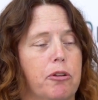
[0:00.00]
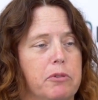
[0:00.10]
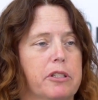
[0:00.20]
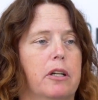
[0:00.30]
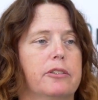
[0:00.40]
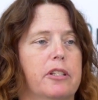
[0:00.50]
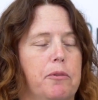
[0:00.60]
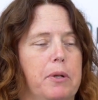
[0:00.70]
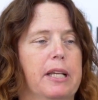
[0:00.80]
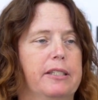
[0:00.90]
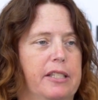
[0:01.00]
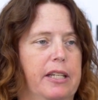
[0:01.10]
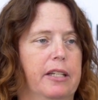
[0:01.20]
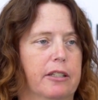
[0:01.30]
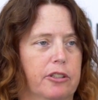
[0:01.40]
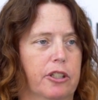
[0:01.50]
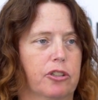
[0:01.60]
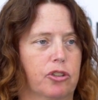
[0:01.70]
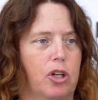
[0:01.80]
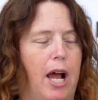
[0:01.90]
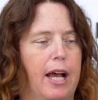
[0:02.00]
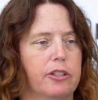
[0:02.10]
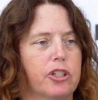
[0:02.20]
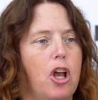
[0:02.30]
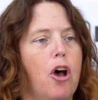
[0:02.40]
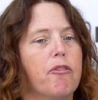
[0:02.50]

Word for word: the results that we had seen in clinical trials.